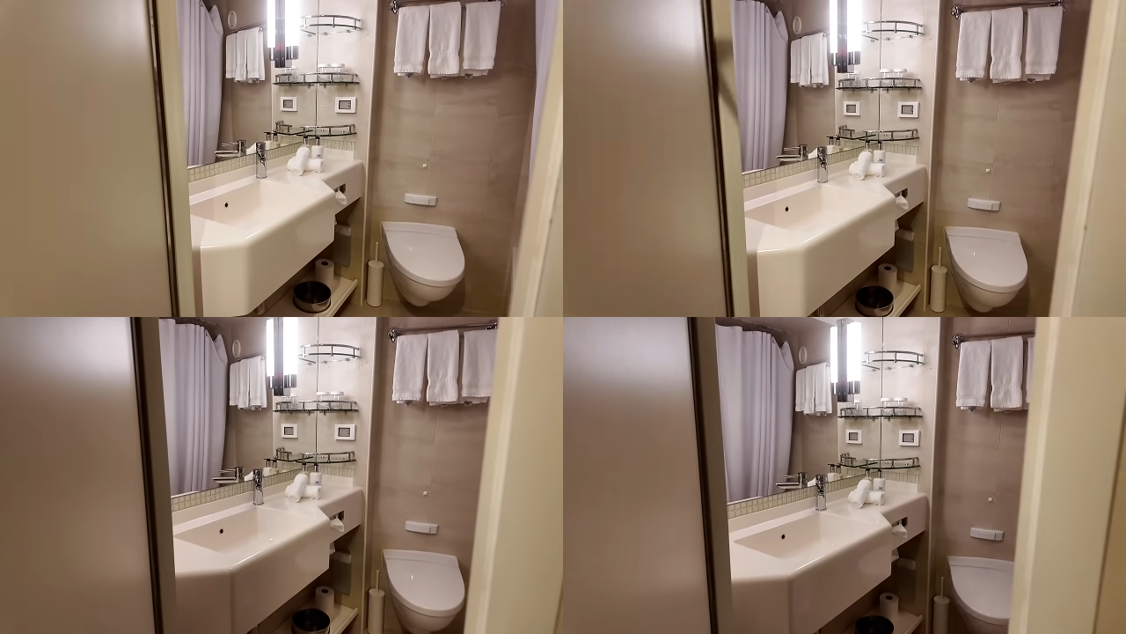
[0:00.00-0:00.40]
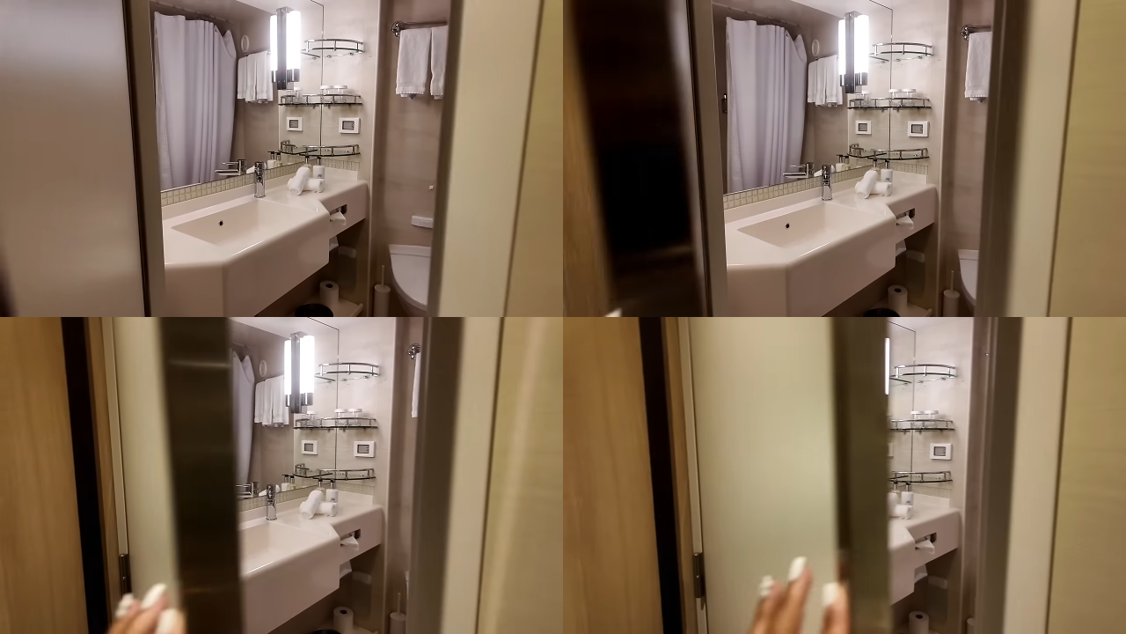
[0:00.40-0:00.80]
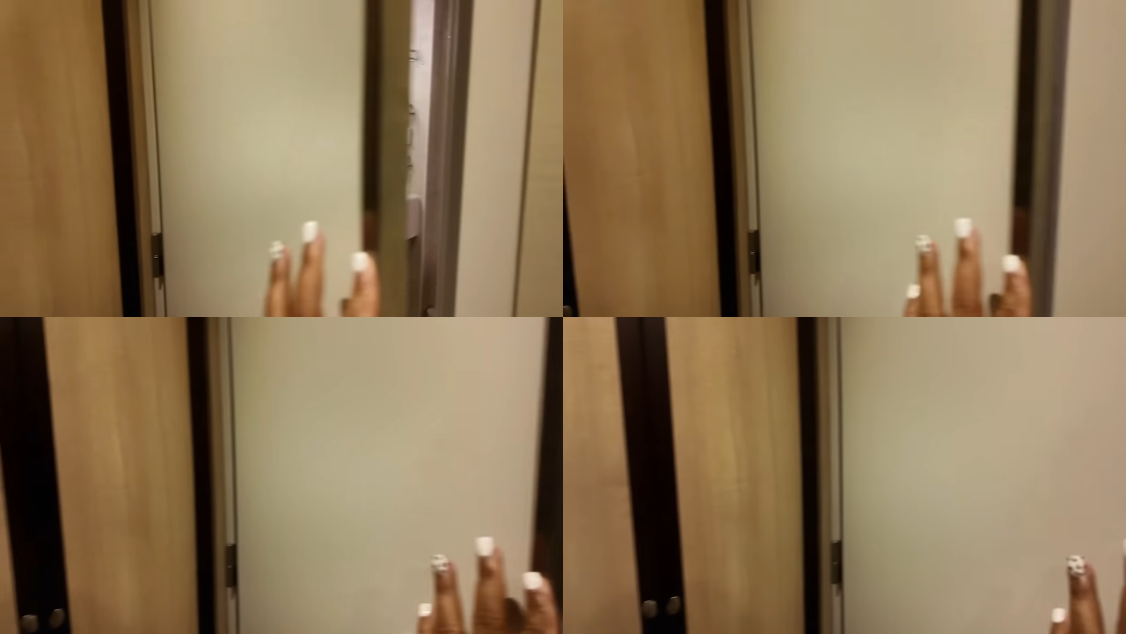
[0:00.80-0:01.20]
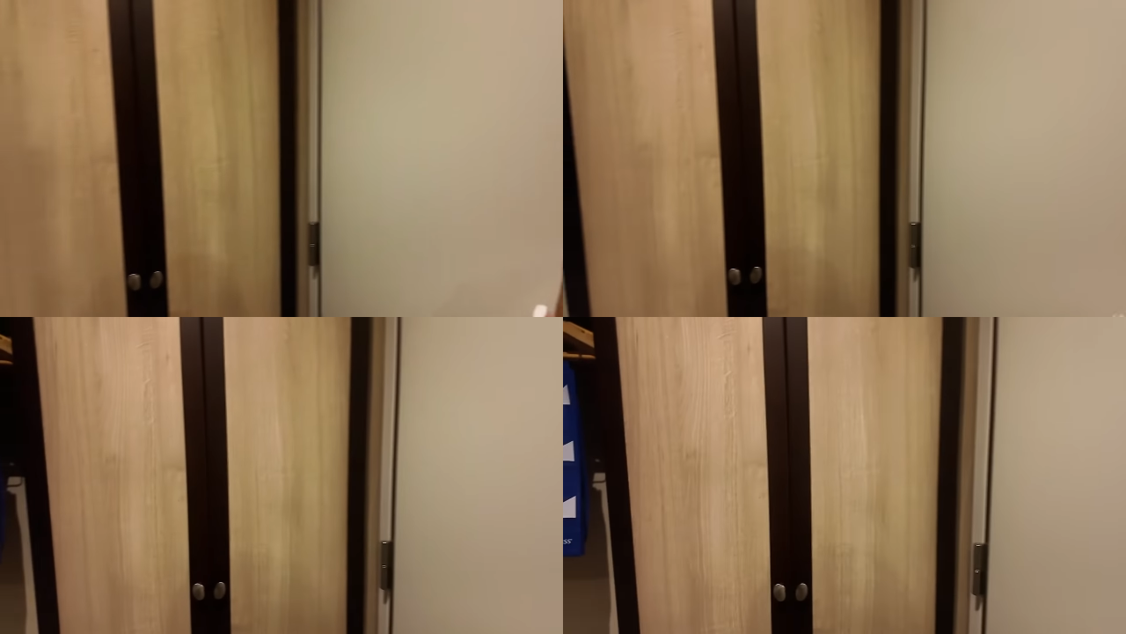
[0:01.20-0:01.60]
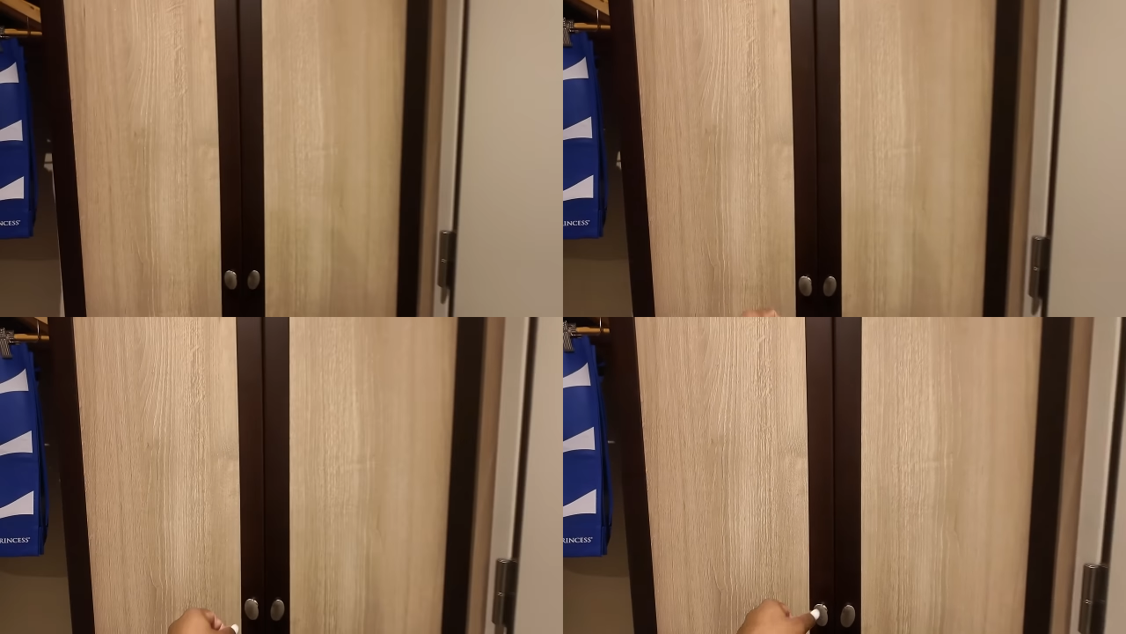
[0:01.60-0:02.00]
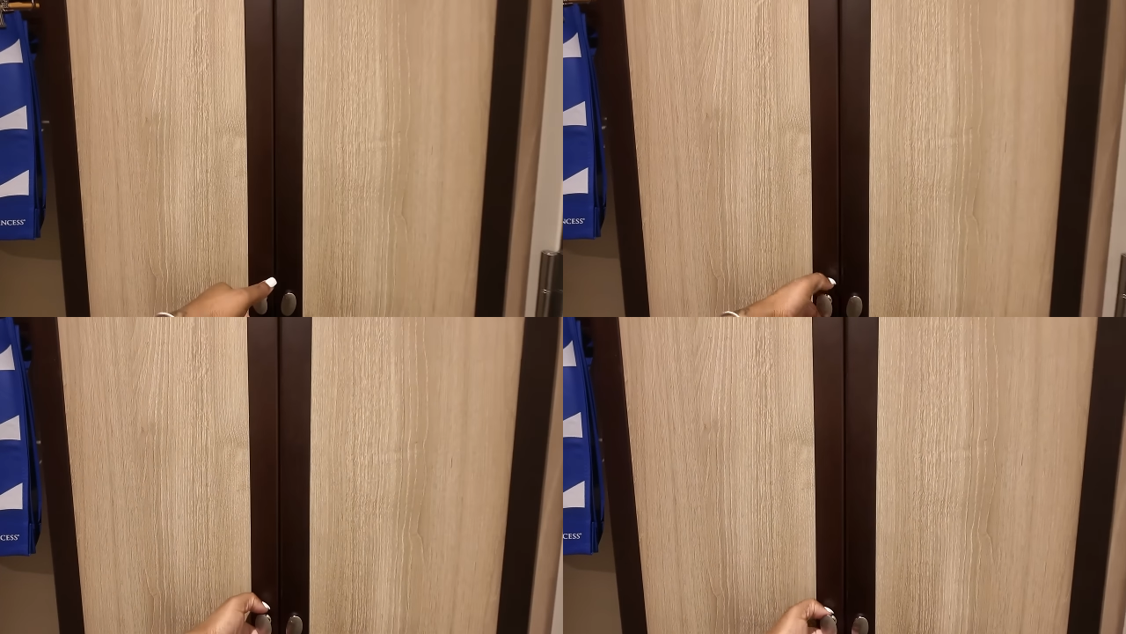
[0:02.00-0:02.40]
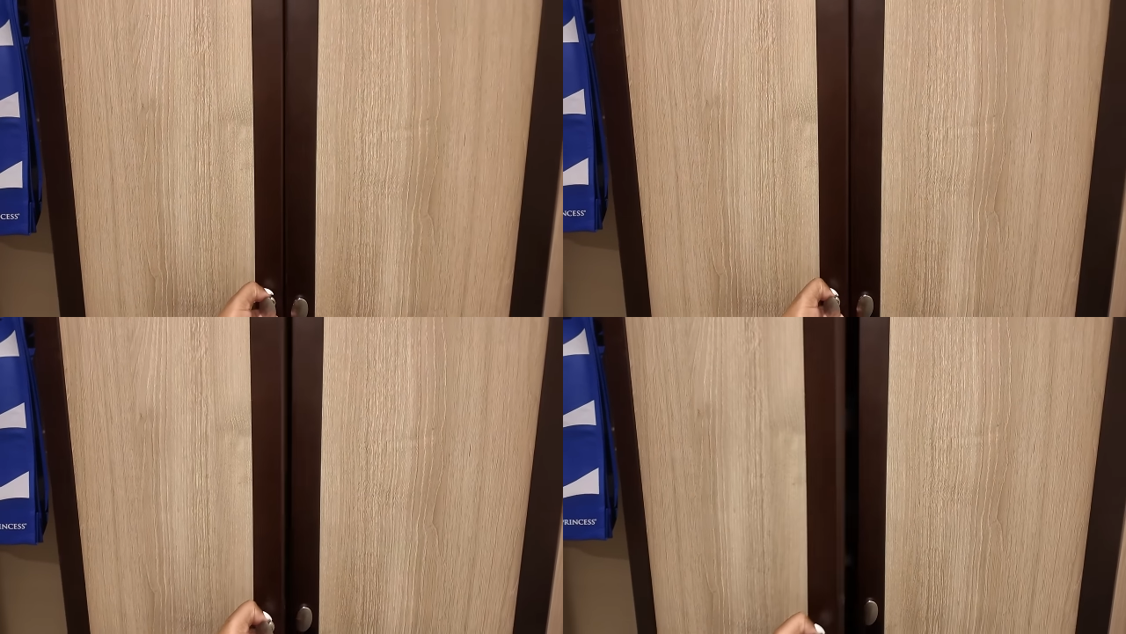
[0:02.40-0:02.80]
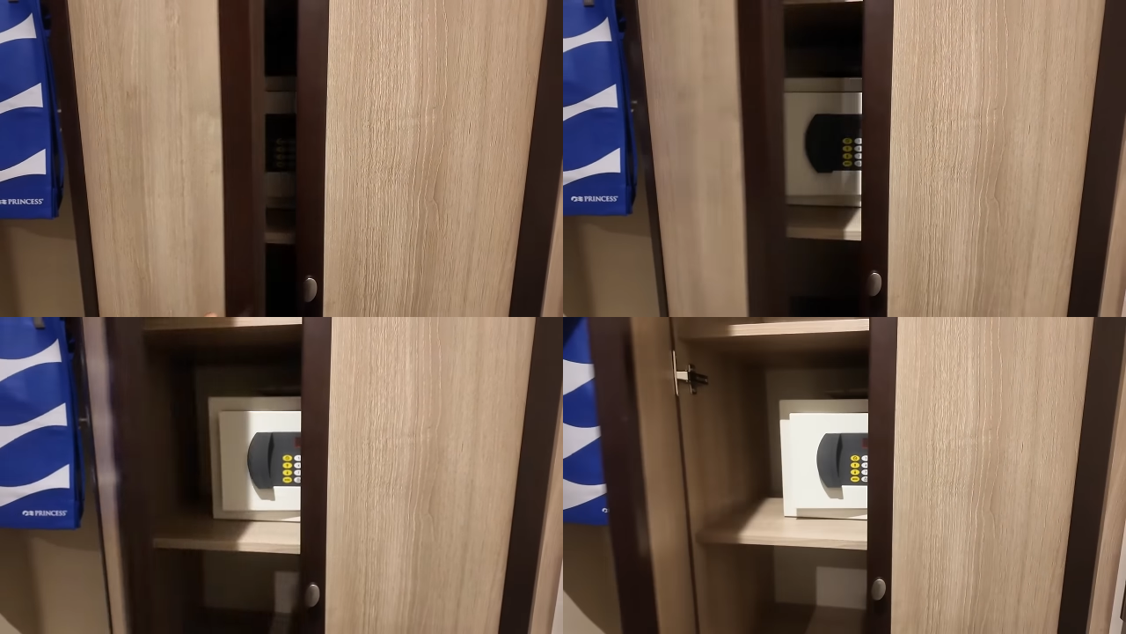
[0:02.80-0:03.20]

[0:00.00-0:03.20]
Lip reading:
No face is visible, so there are no lips to read.